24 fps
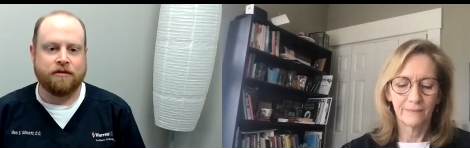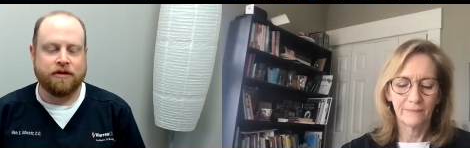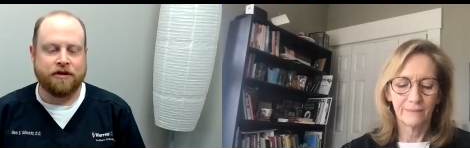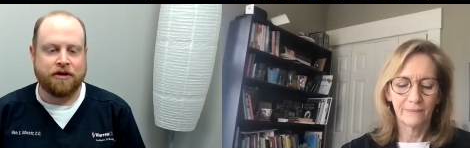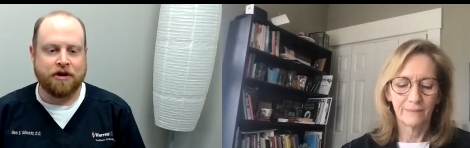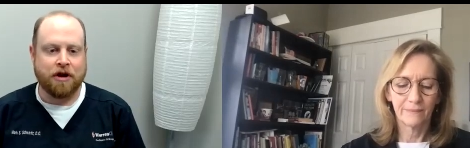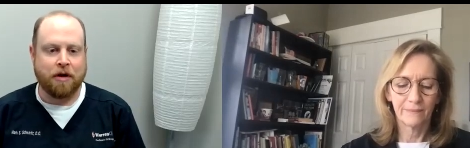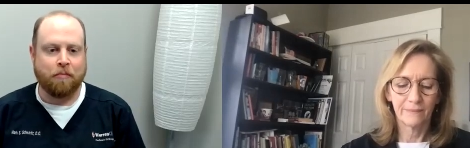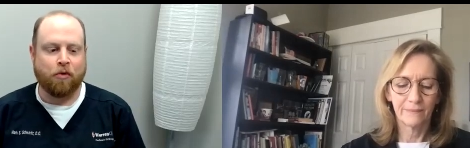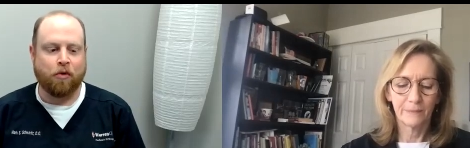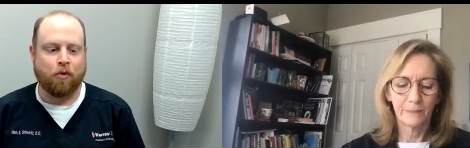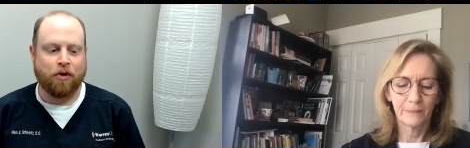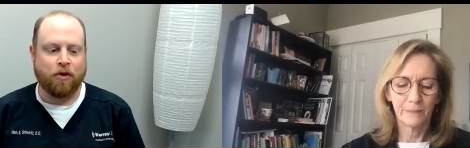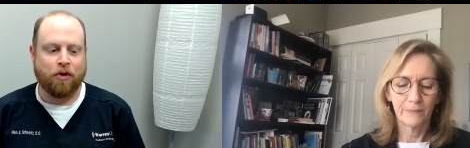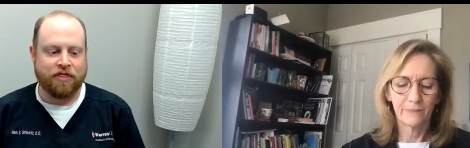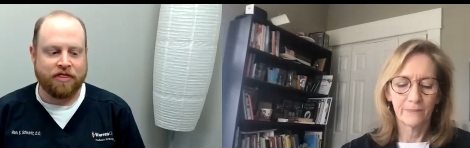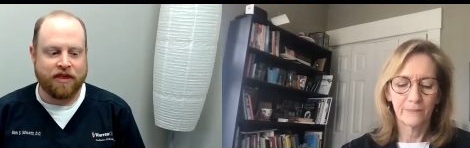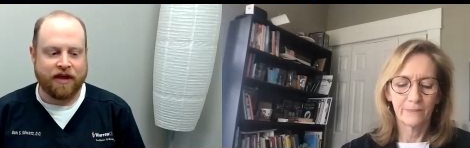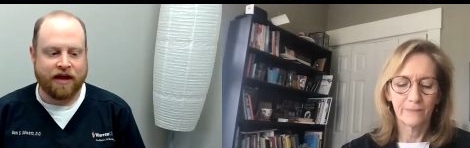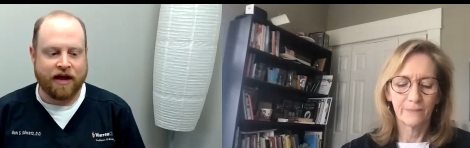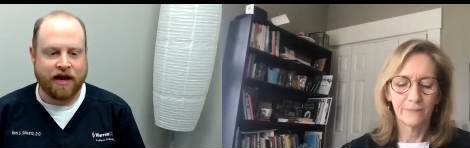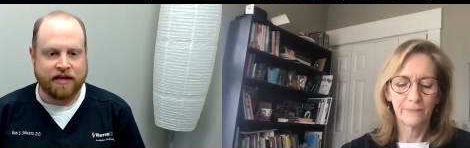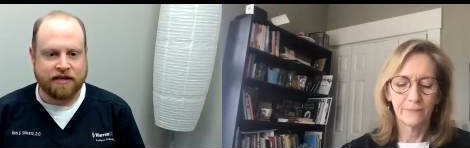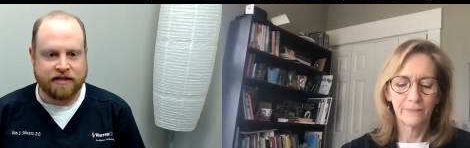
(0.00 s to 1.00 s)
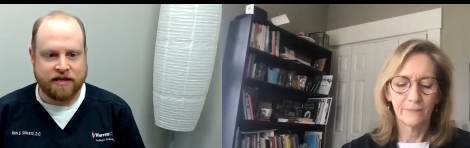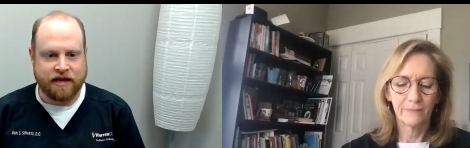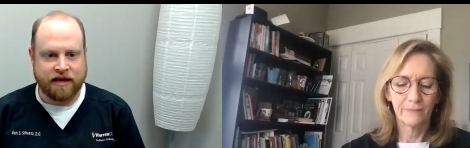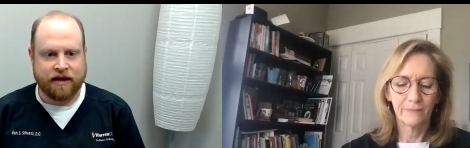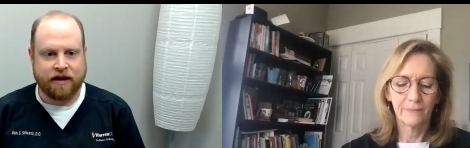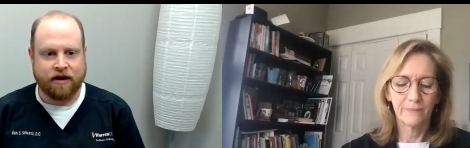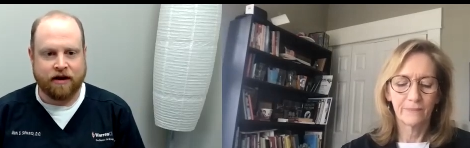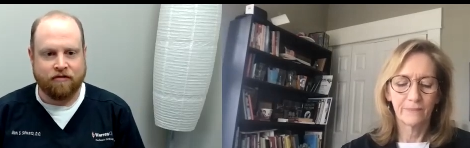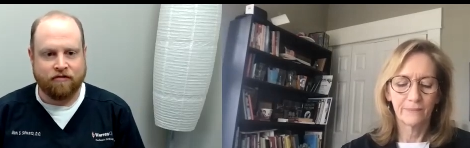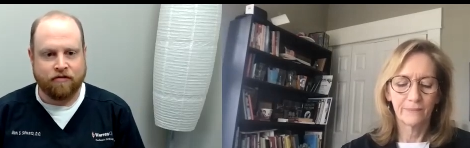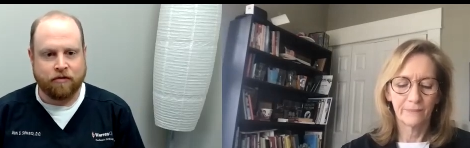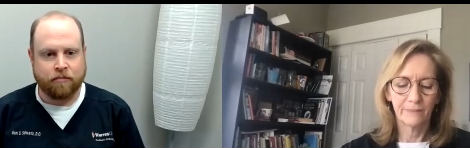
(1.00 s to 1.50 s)
Speaker 1: the number one thing I take
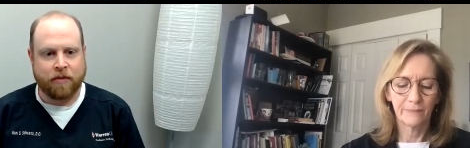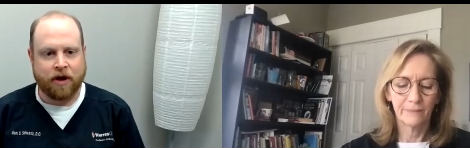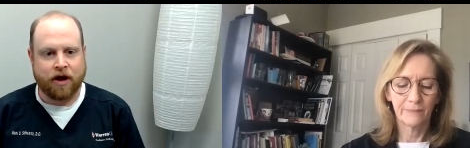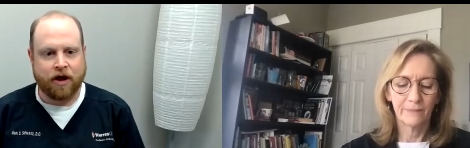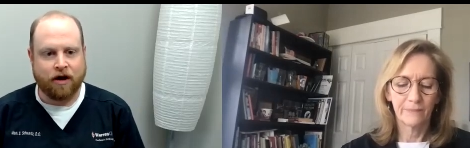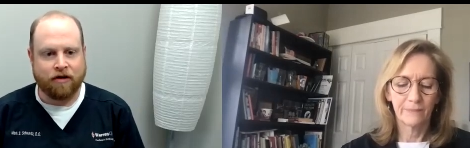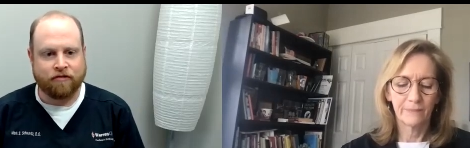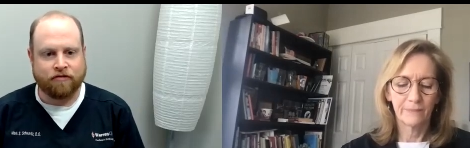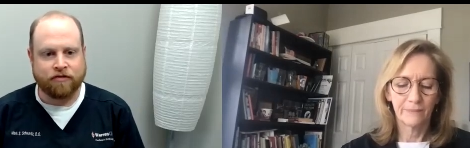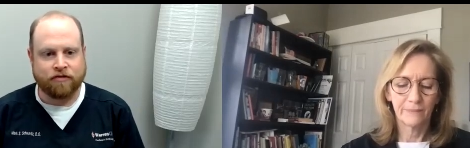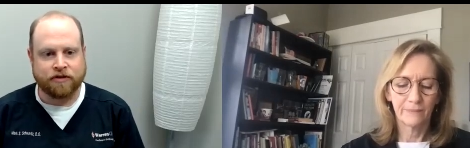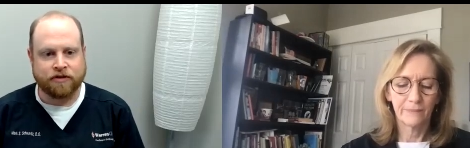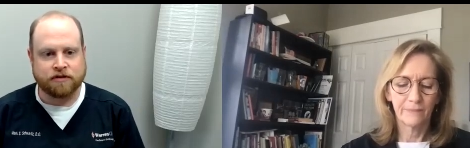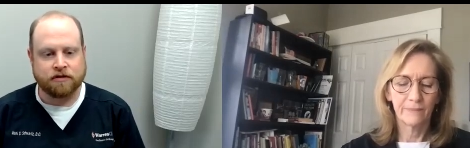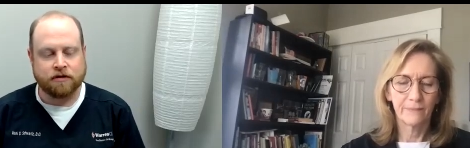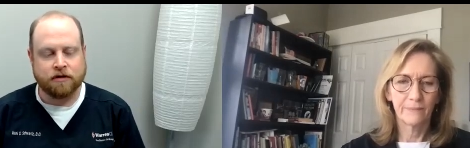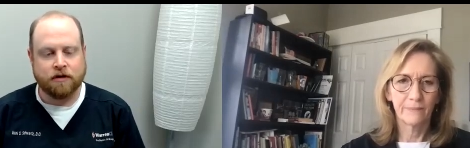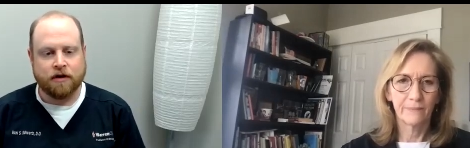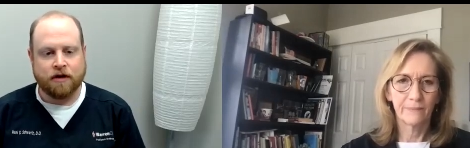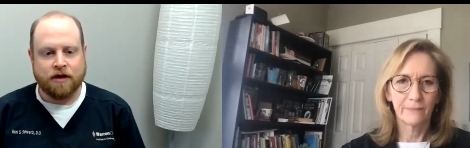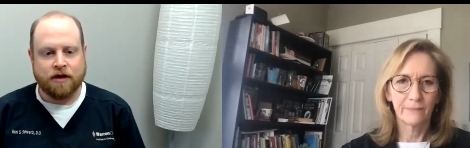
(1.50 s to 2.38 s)
care of in my office,